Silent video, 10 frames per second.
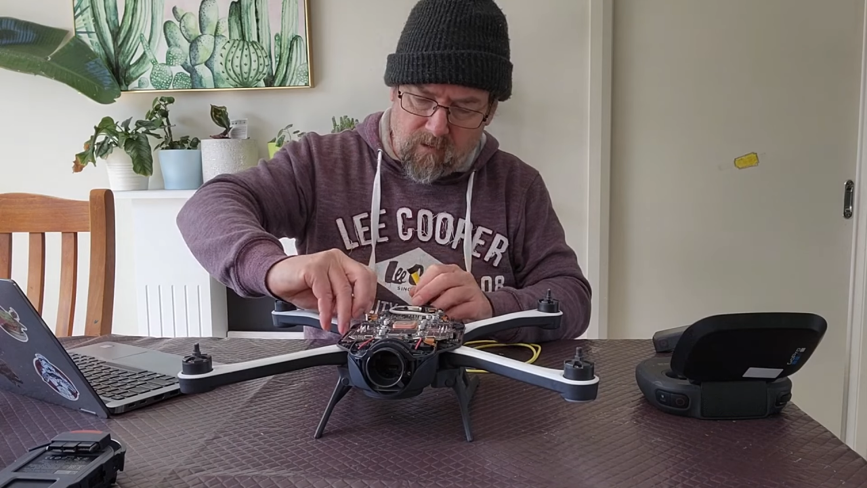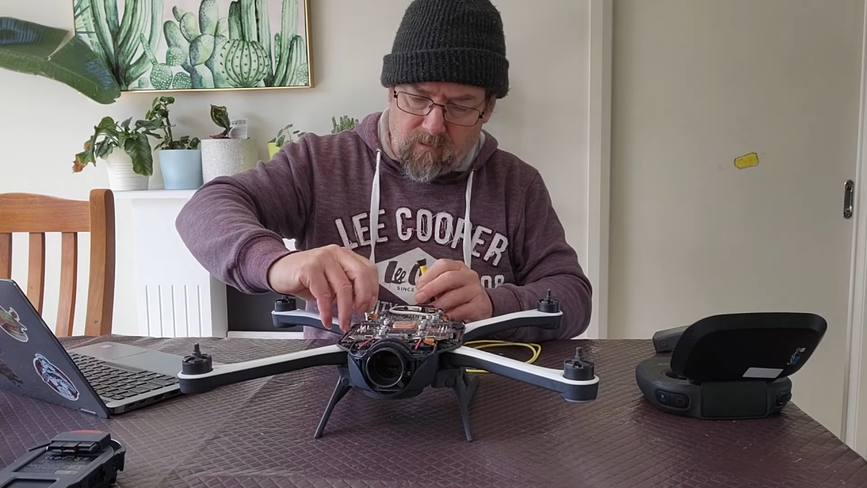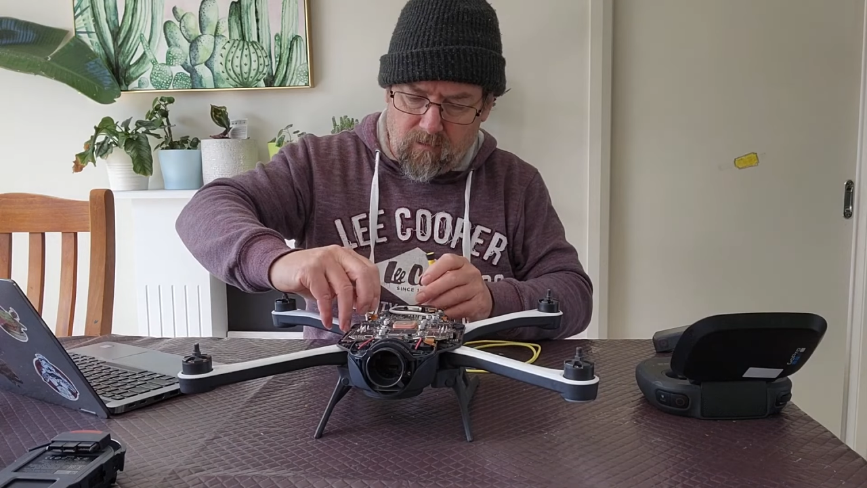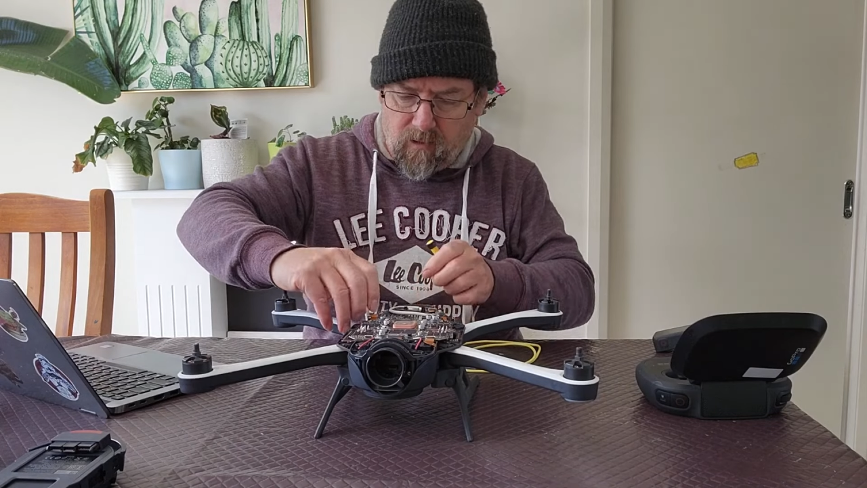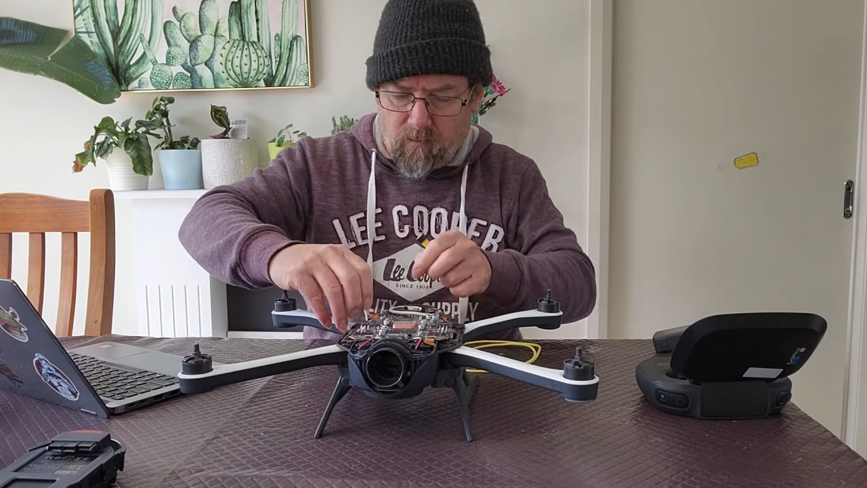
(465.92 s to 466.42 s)

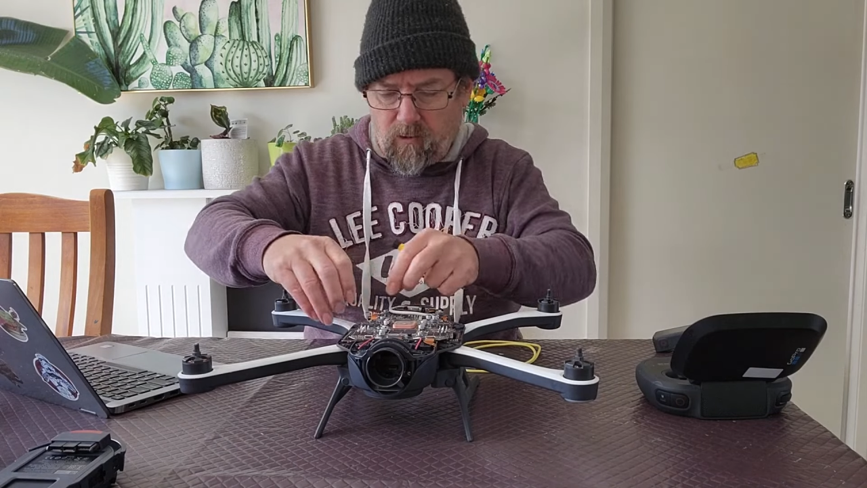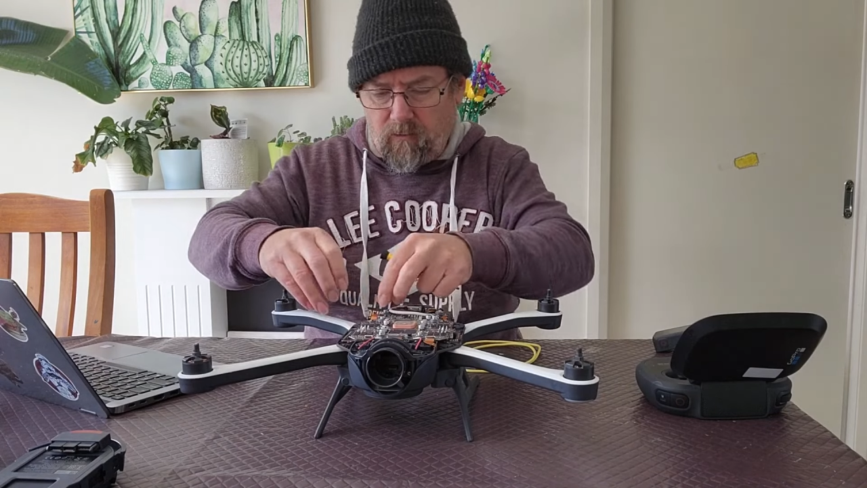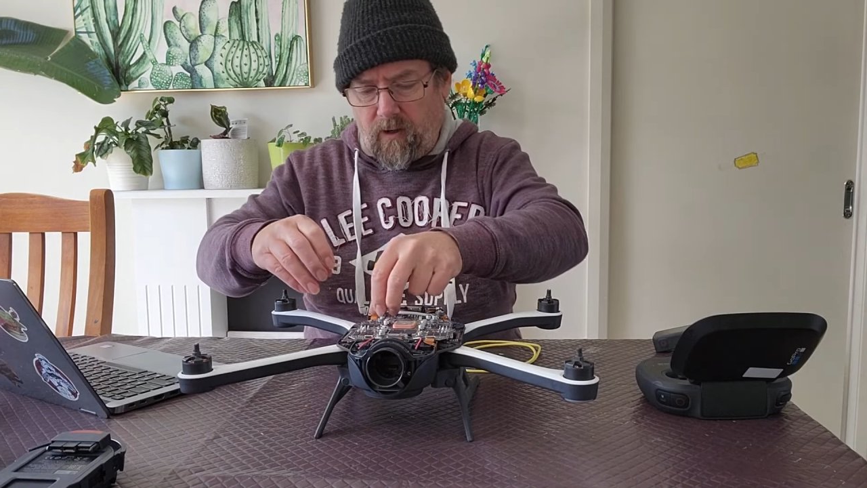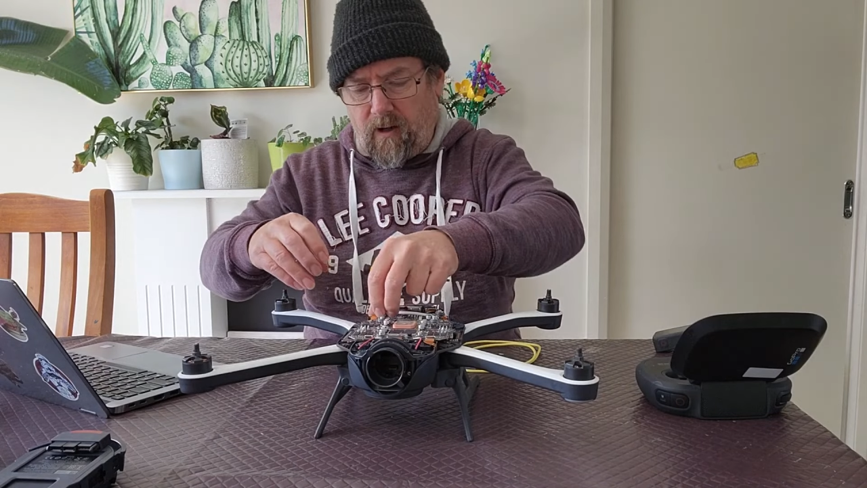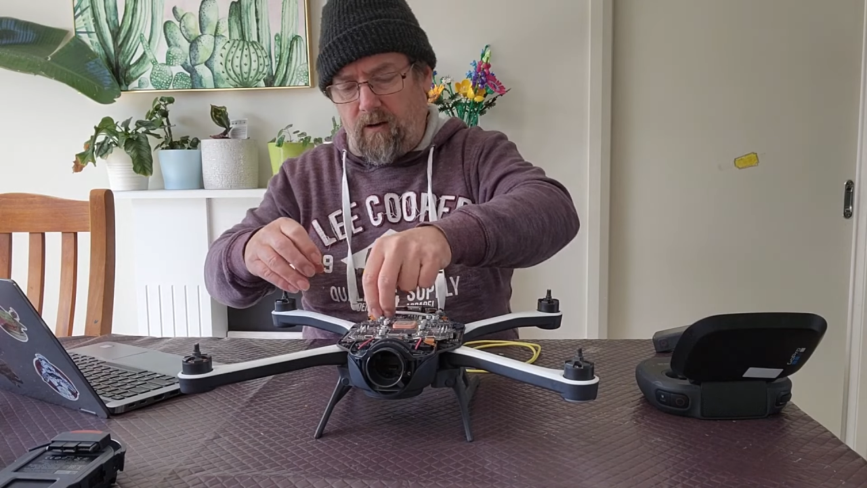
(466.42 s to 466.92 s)
we can move
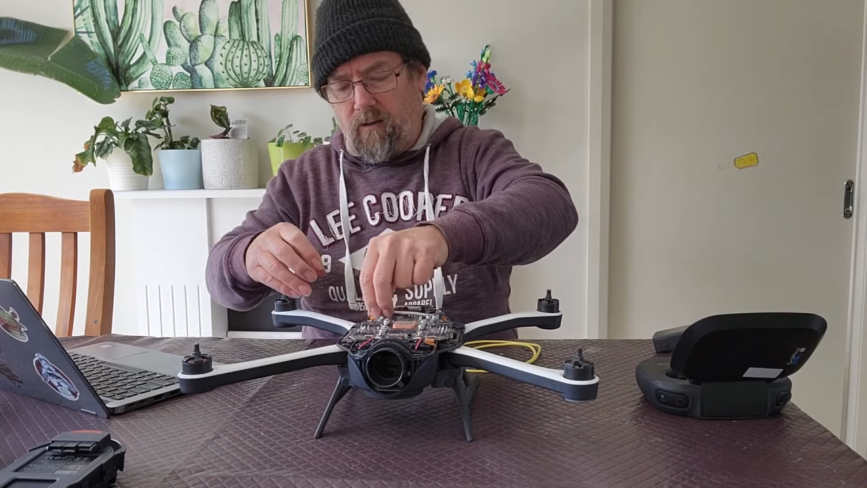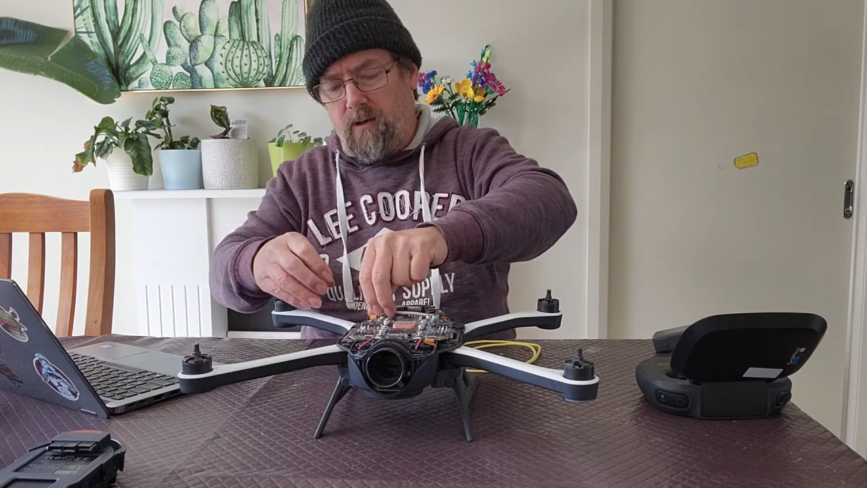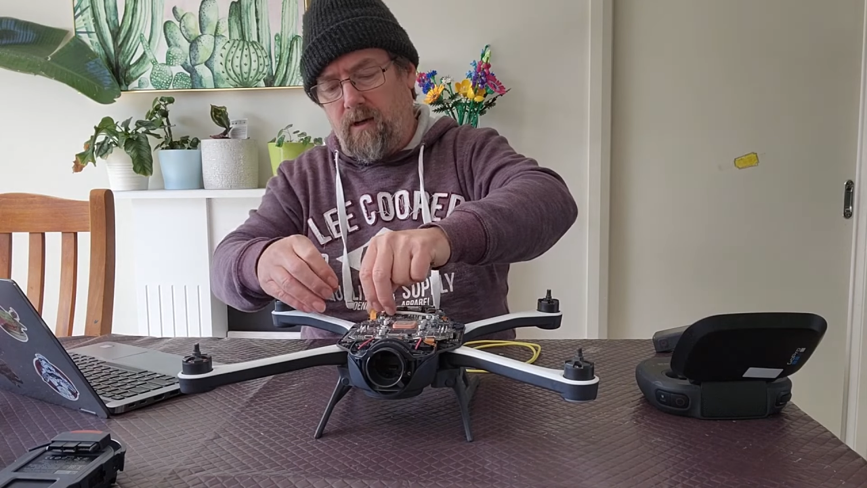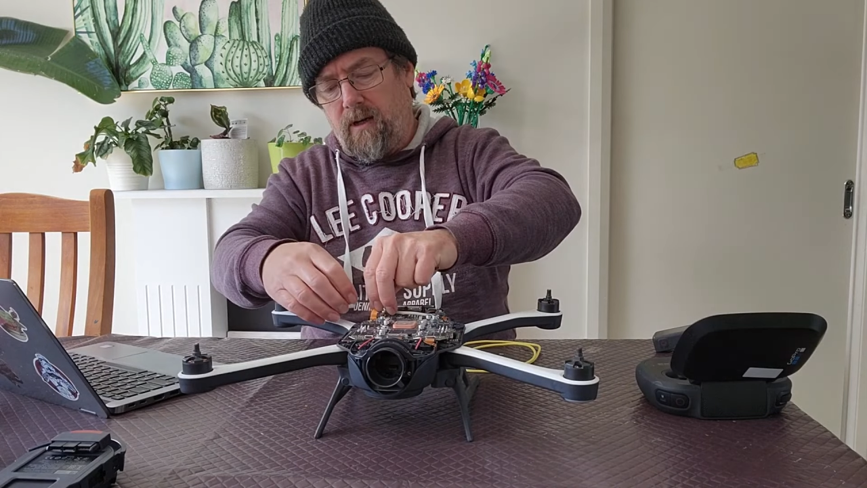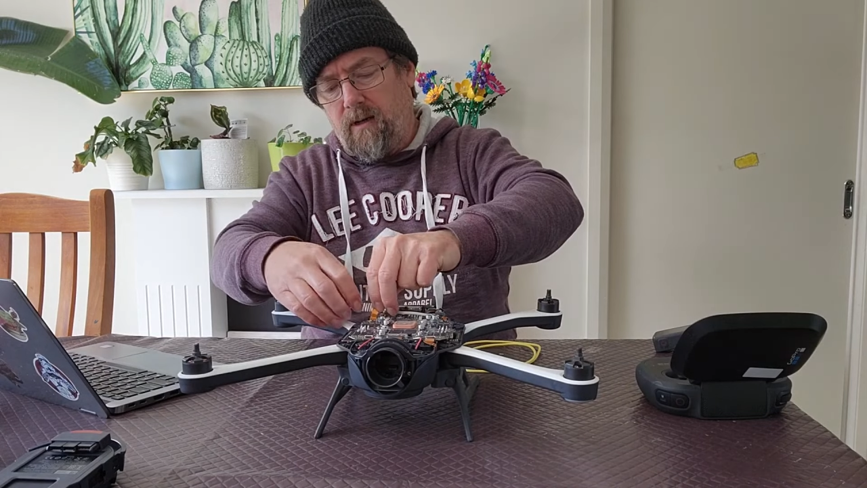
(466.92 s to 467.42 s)
that out of the
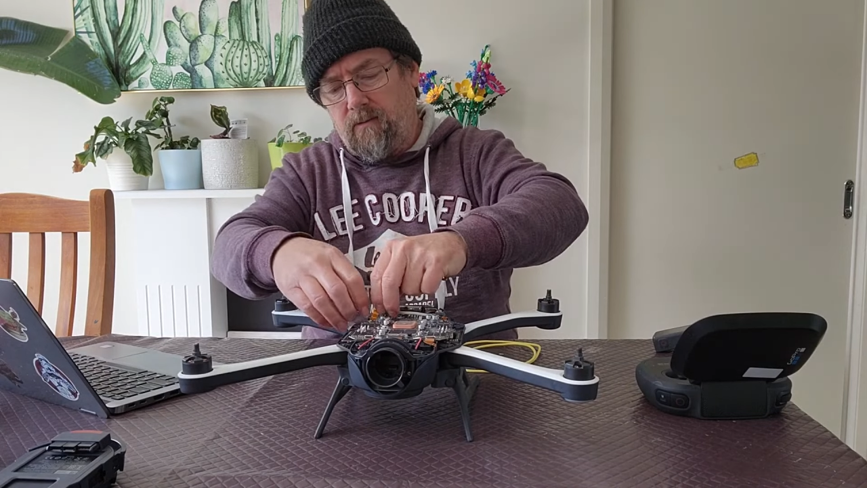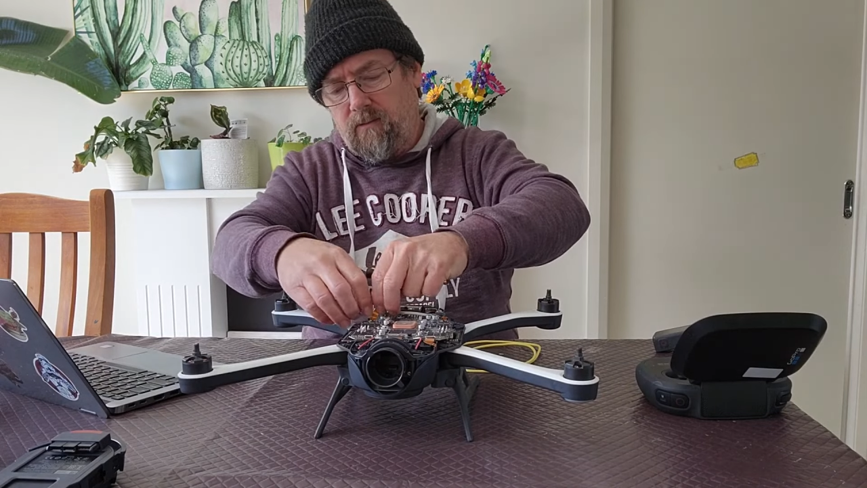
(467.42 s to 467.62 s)
way.